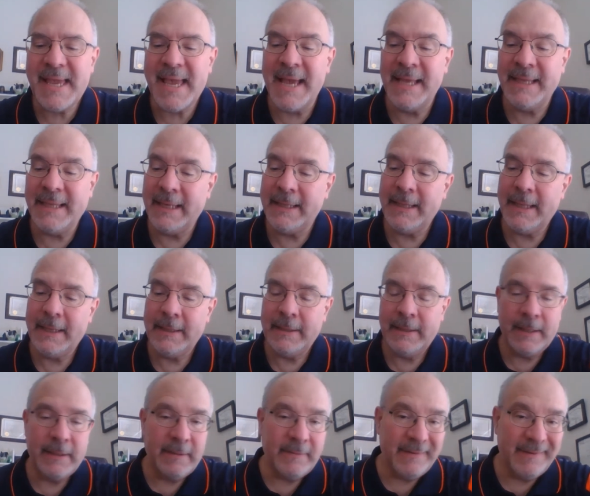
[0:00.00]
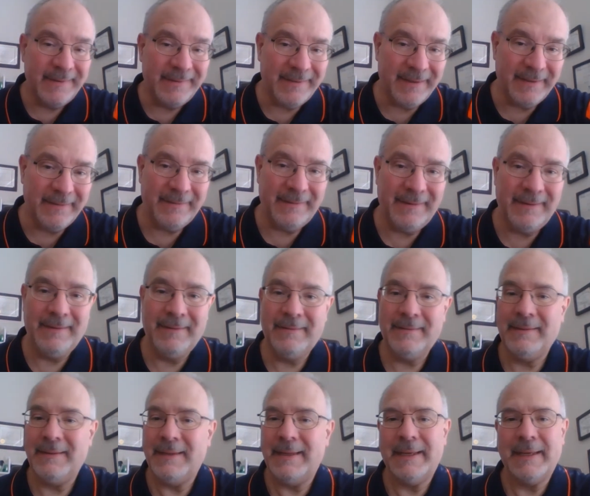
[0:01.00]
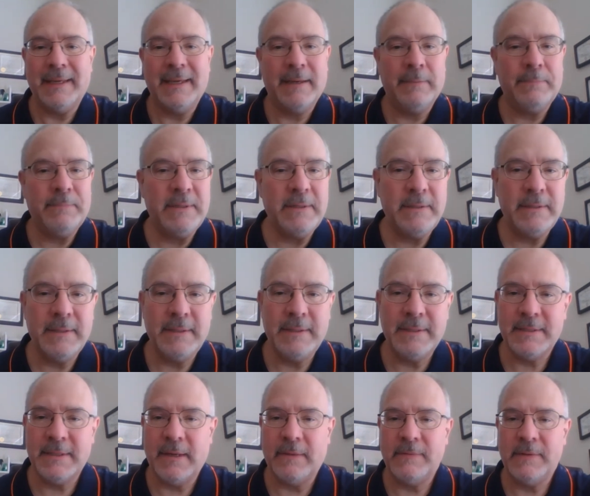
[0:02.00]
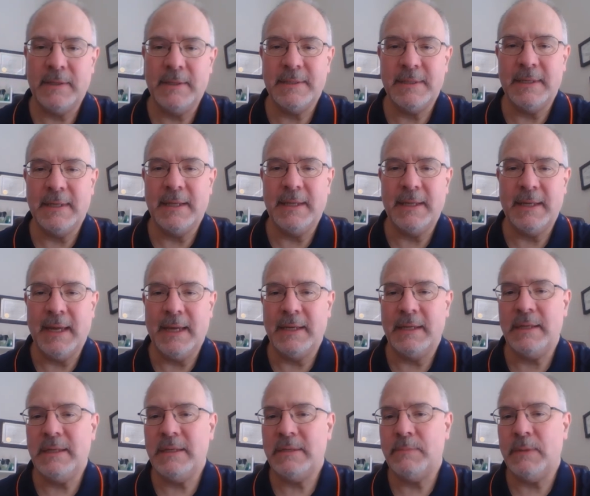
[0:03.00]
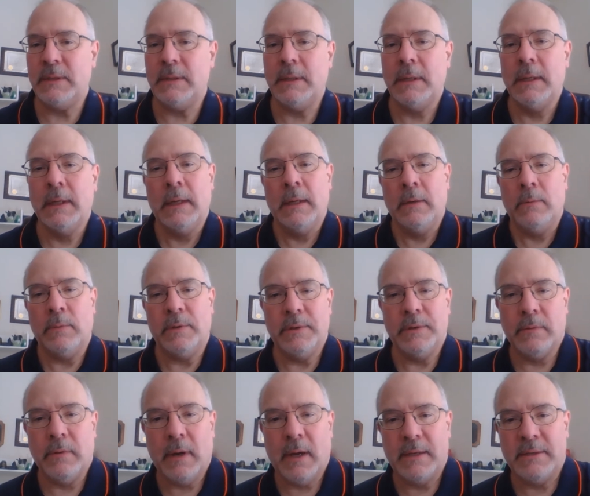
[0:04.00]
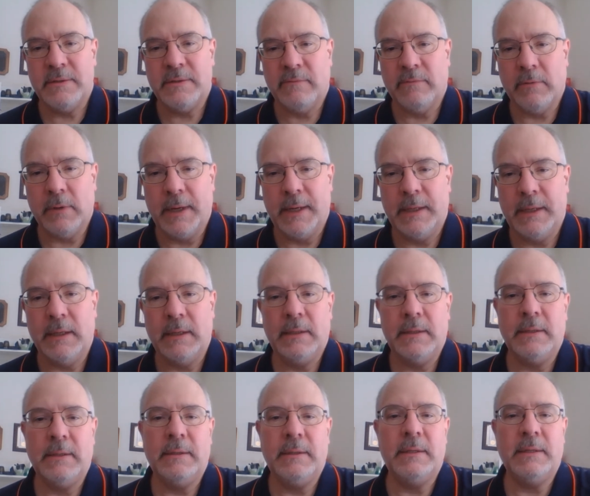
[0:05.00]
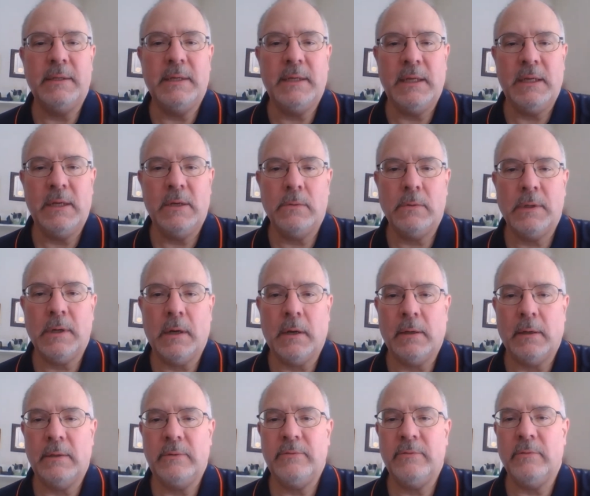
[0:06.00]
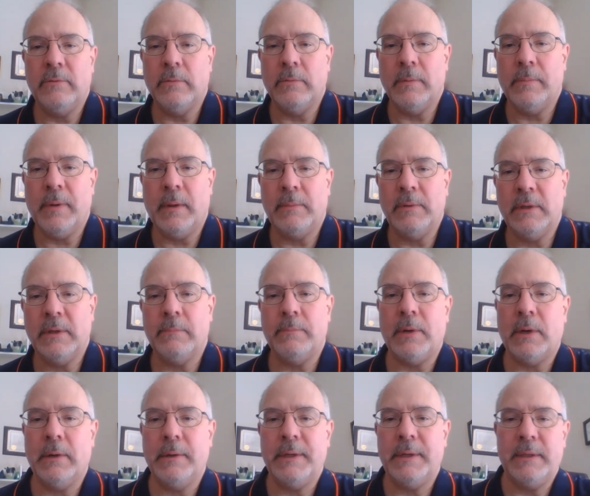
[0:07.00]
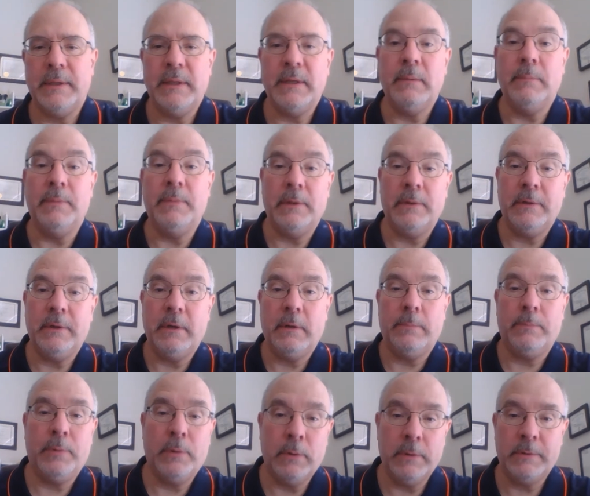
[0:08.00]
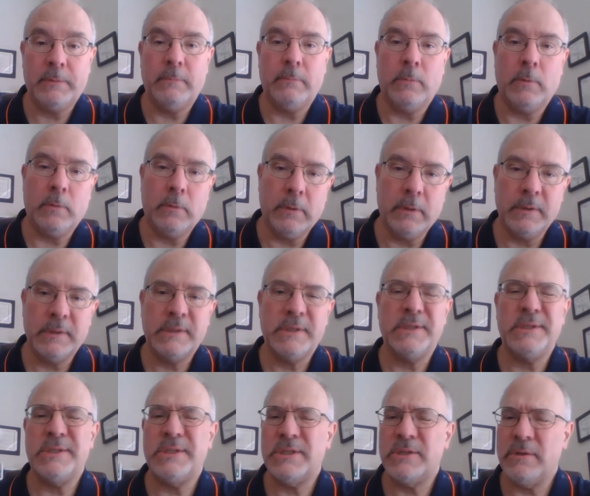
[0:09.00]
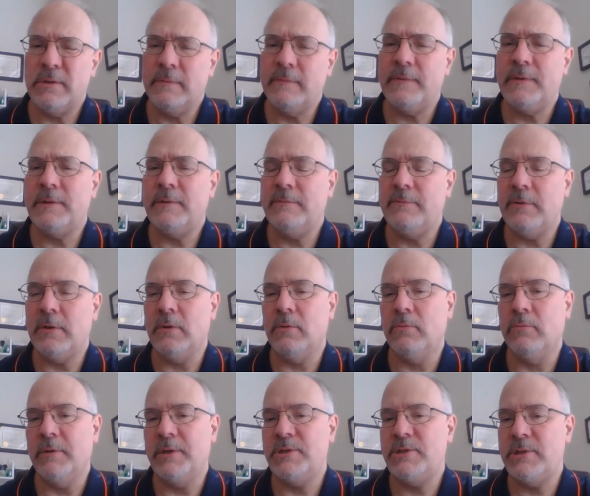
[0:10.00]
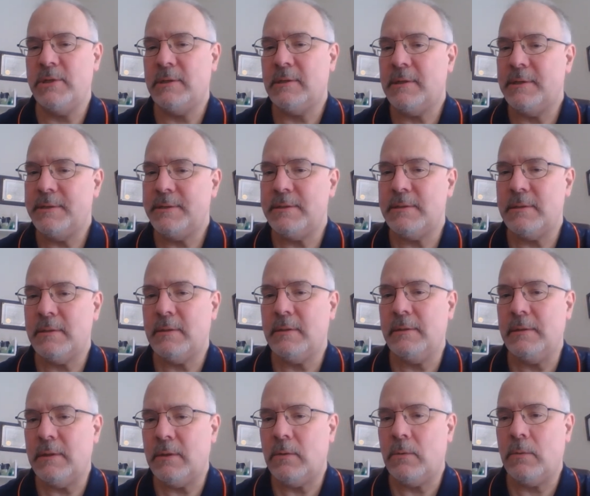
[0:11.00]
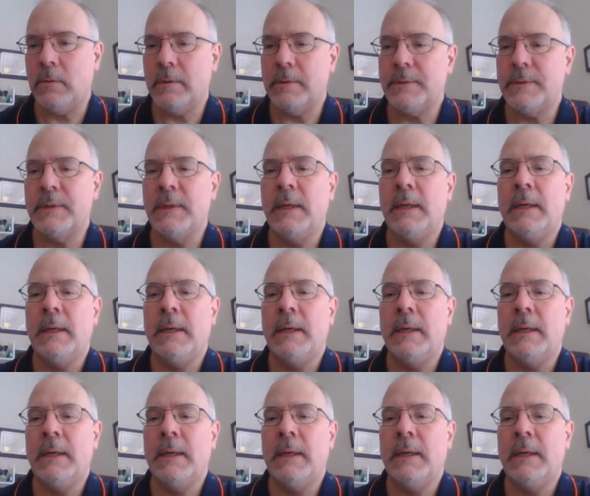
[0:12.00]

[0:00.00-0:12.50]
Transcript: And that's the 60s, and that kept into the 70s, into the 80s. But with the rise of Reagan and the neocons of the Republican Party and the ability to put more conservative originalists on the court,